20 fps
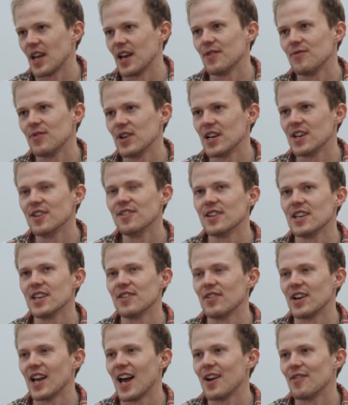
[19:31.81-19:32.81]
And we didn't
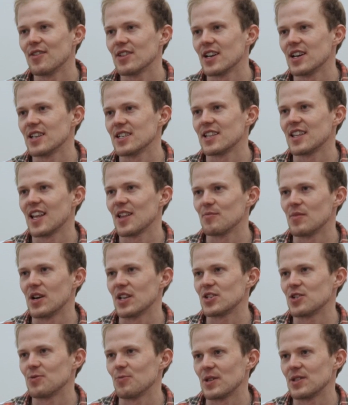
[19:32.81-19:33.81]
even advertise it that
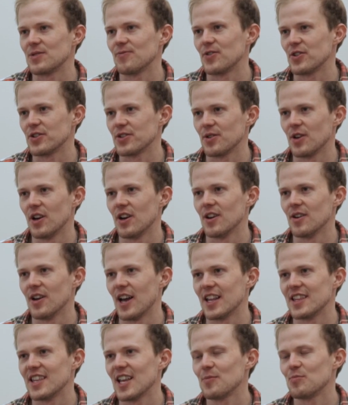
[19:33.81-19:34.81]
much. But mm. first, uh,
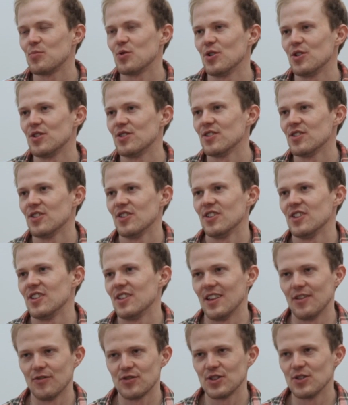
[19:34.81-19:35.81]
at that point,
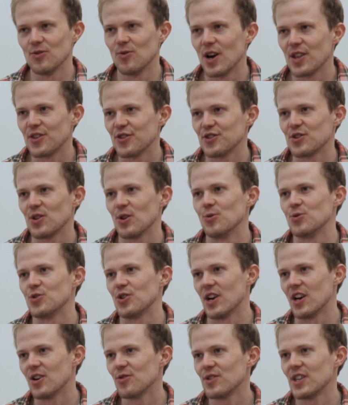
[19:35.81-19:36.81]
there was no other
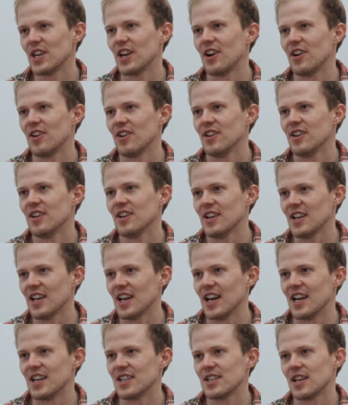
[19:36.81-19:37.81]
solution out there.
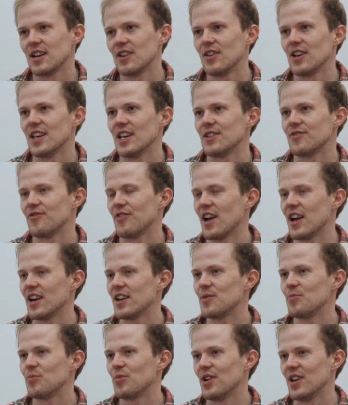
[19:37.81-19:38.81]
And suddenly it
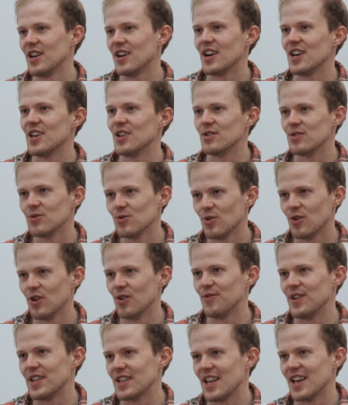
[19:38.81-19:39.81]
ranked pretty high in
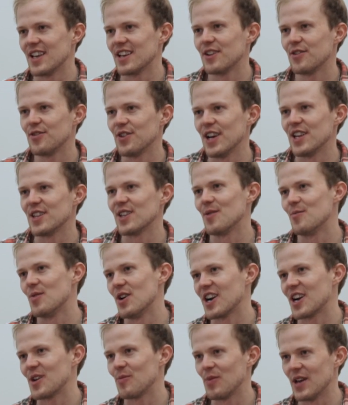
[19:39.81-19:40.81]
Google with like create a
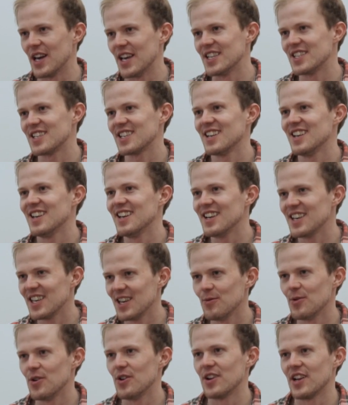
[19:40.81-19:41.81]
marketplace
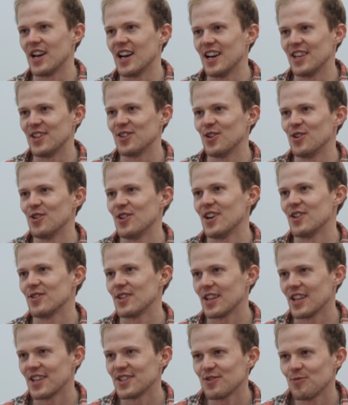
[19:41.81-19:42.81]
keyword. And it turned
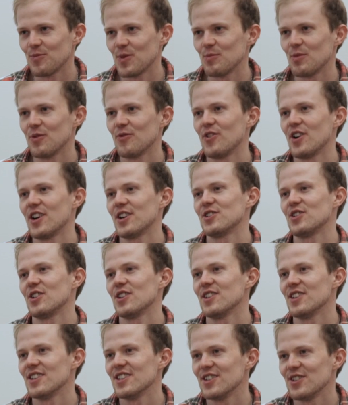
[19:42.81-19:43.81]
out that lots of people were
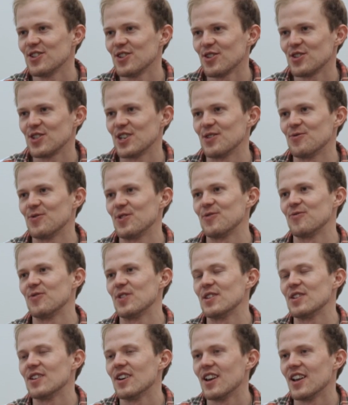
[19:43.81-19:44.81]
actually searching with,
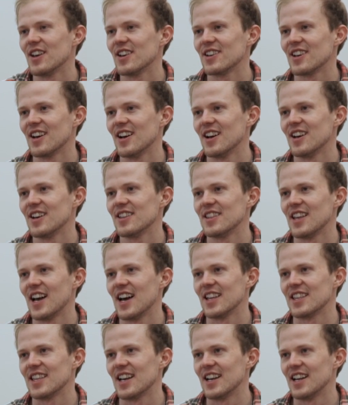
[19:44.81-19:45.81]
with like uh,
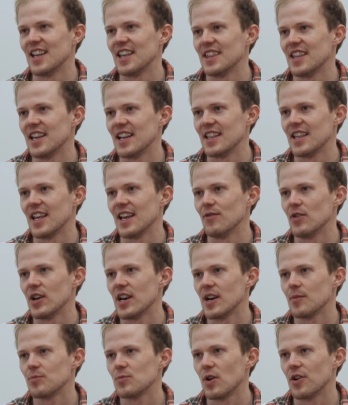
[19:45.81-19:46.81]
that. And, and then they would
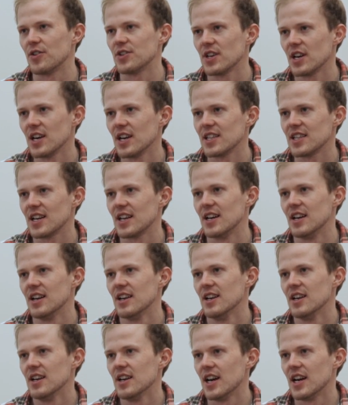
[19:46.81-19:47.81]
end up to our site. And
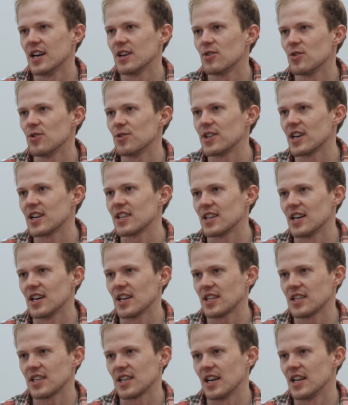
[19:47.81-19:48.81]
and contact
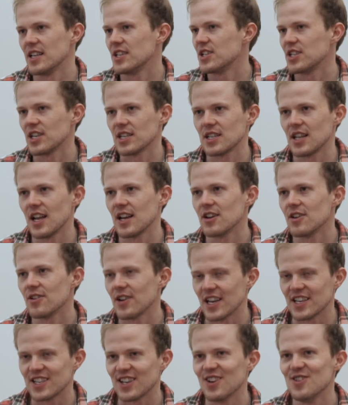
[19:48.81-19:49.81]
us. And it's just like,
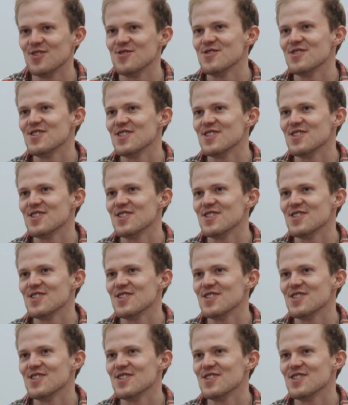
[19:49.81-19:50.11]
okay, so